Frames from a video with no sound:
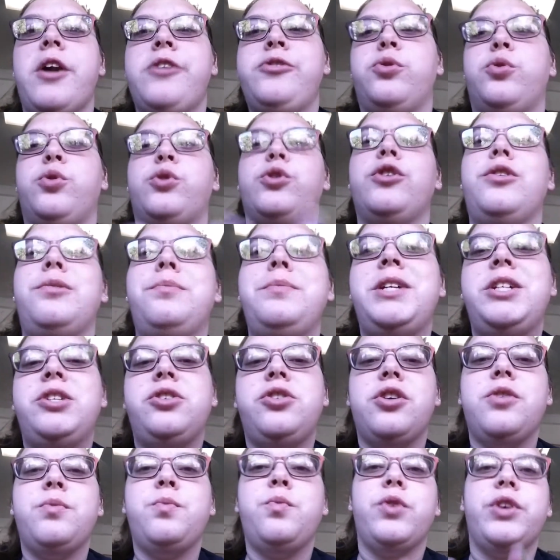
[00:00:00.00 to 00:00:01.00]
an oral
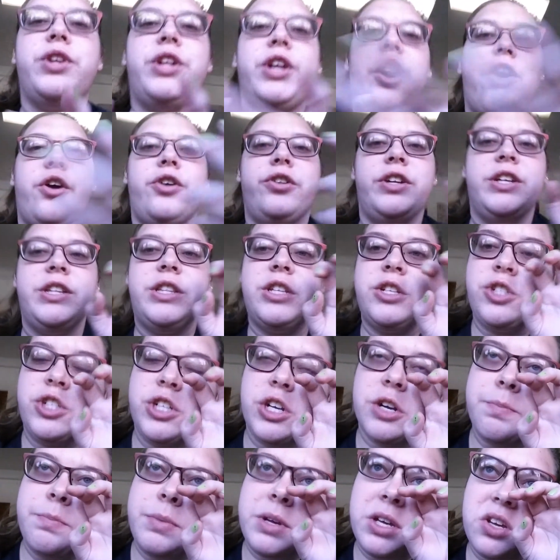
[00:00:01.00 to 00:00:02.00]
midterm really early this
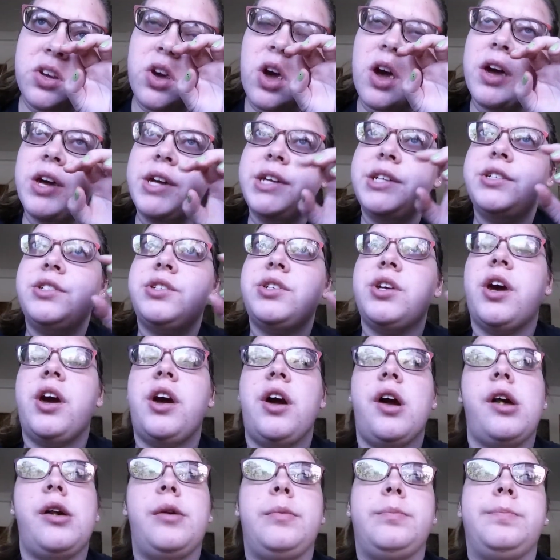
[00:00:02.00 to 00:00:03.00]
year because
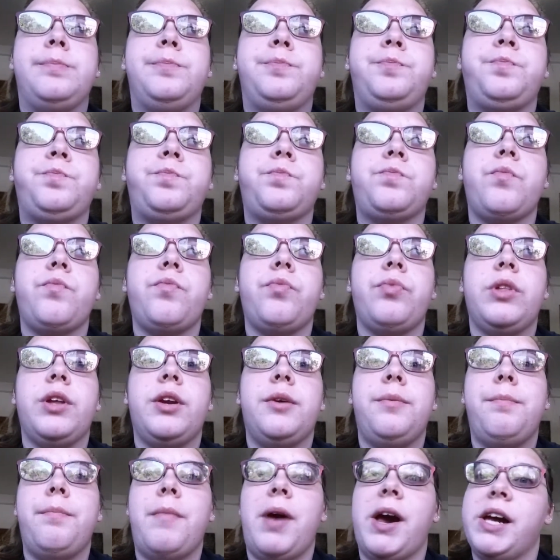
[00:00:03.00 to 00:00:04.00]

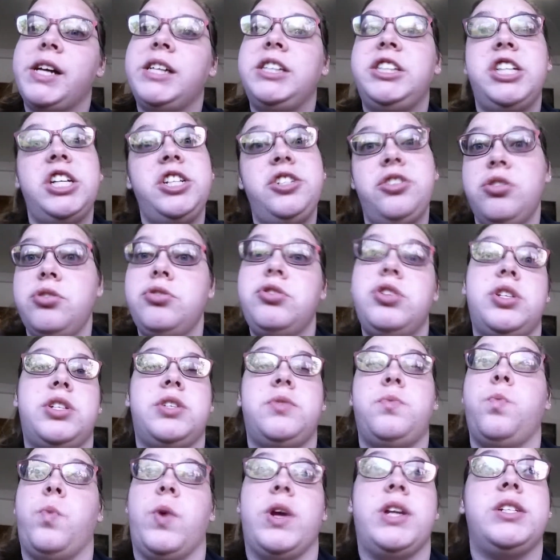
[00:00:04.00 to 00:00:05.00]
my teacher just
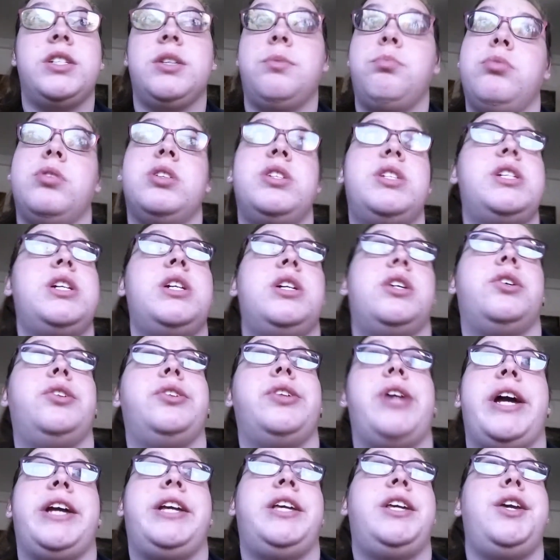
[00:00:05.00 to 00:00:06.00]
went to Brazil,
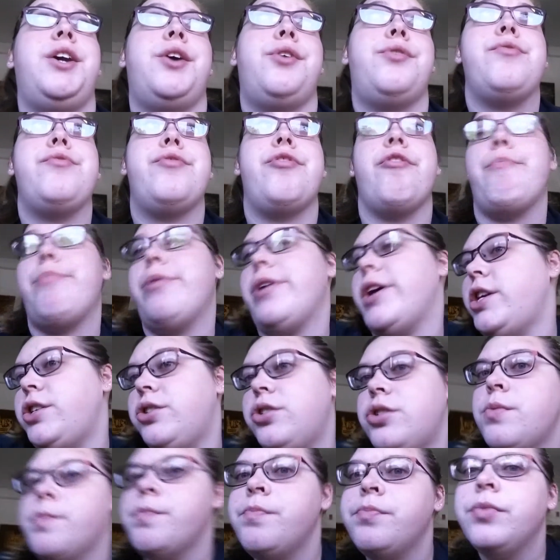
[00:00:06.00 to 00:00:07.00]
like he owned the
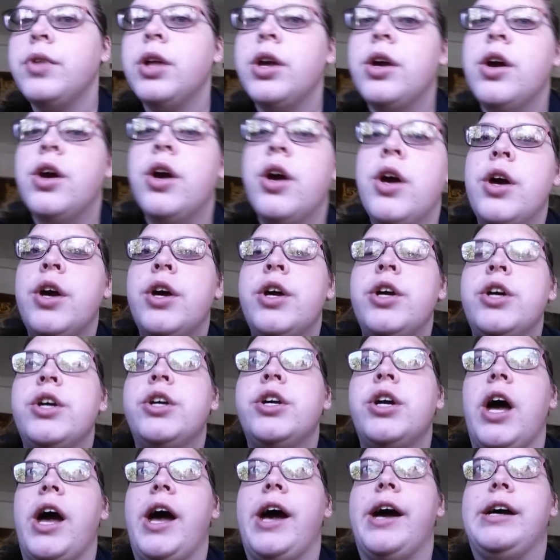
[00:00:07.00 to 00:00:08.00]
place.
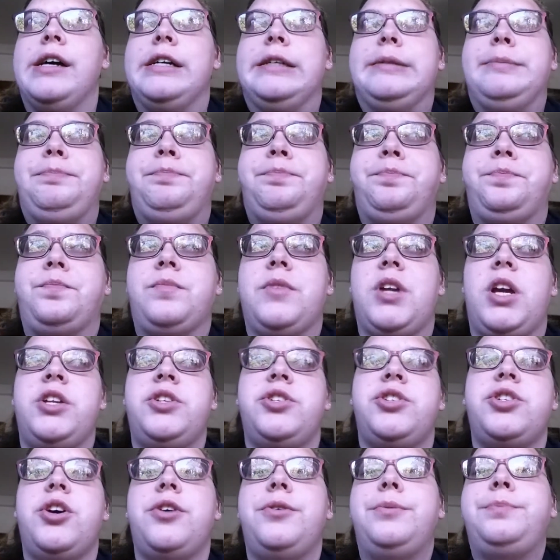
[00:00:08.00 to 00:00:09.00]

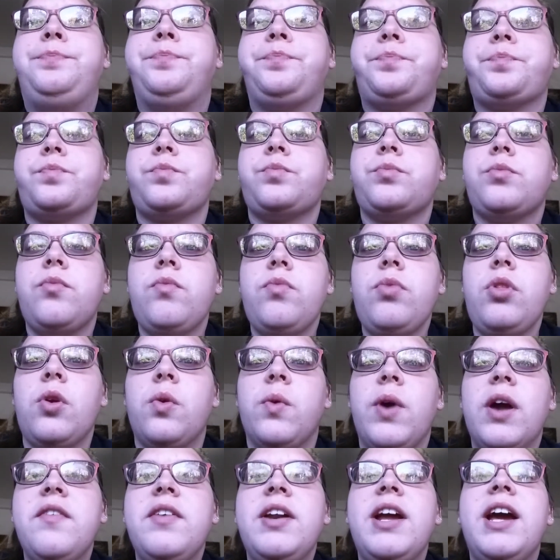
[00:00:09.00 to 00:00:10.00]
And so
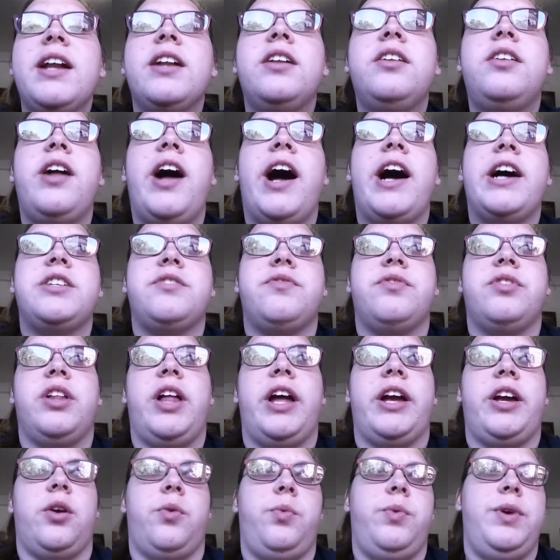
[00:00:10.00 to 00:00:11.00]
we haven't had class for
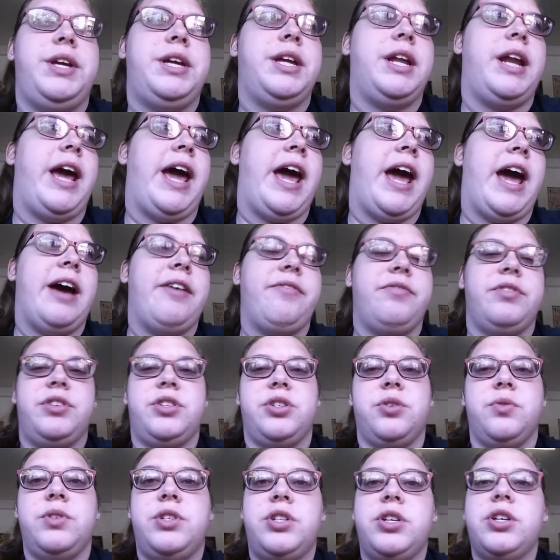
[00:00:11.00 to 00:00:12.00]
like a week and a half, and
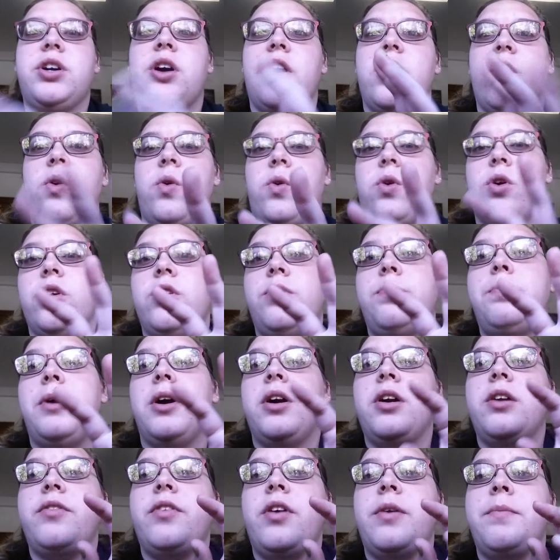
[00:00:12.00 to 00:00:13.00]
so we took our oral
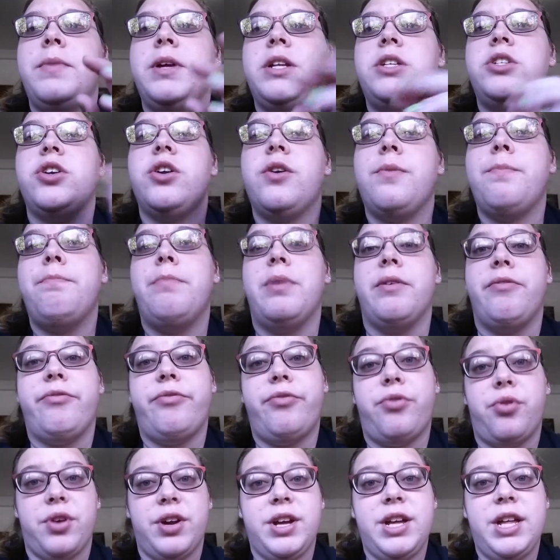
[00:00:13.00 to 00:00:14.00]
part of our midterm
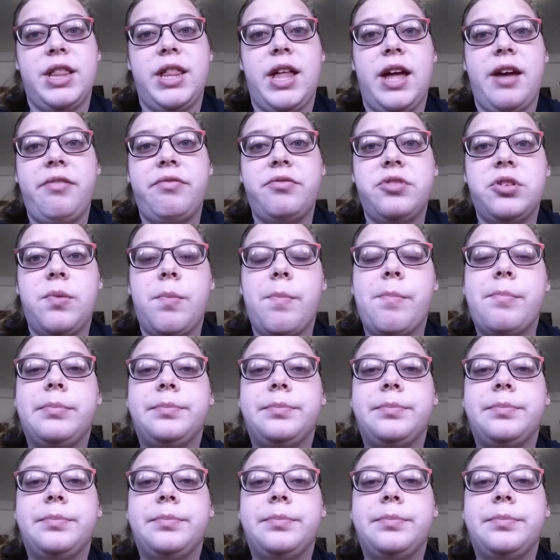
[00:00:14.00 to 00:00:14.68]
before he left,